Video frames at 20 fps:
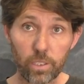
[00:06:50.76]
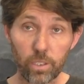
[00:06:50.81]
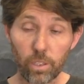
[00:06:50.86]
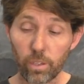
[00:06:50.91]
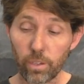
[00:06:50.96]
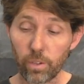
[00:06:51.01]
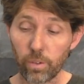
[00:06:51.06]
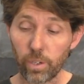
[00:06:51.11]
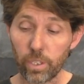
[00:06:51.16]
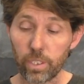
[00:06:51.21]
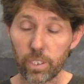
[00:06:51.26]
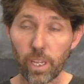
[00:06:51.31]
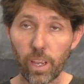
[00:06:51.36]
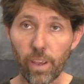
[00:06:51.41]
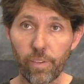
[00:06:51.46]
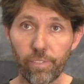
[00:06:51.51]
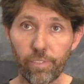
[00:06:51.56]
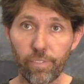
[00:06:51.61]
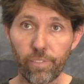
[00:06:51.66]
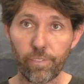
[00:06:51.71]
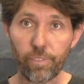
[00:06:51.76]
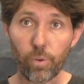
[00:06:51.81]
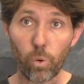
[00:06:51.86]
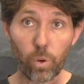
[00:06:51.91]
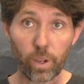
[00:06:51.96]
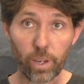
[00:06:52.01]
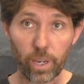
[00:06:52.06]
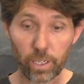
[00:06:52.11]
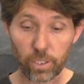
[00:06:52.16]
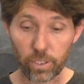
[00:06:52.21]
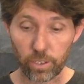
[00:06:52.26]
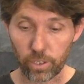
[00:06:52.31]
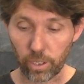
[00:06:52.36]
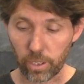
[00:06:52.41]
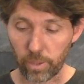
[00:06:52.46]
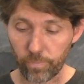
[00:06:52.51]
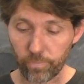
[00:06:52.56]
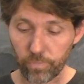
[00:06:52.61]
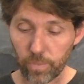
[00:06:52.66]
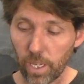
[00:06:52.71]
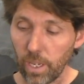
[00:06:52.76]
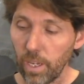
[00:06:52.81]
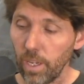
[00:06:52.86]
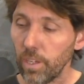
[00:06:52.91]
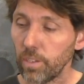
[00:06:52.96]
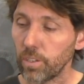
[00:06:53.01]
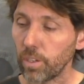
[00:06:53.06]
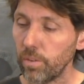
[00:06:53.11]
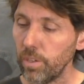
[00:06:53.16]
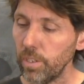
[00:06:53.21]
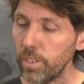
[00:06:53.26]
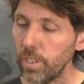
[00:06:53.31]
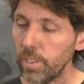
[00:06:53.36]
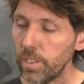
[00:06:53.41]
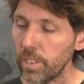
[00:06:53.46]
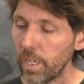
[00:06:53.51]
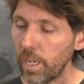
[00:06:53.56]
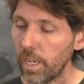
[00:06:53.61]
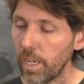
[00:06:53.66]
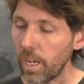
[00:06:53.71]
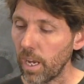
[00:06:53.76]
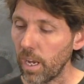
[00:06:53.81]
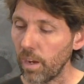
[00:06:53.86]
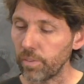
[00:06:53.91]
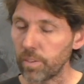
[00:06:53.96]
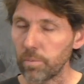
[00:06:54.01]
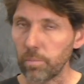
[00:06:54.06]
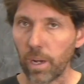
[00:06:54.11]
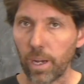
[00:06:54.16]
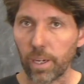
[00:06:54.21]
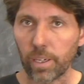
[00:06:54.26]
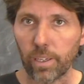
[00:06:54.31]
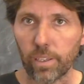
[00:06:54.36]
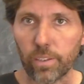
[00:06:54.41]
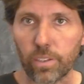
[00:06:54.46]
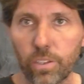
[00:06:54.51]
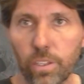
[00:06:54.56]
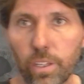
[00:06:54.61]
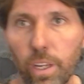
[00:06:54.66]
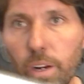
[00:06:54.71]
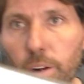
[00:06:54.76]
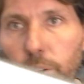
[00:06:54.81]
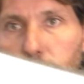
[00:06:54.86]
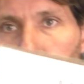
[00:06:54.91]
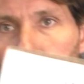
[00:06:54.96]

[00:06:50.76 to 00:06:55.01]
solenoids have 4 connections on them. So this is an aftermarket Sierra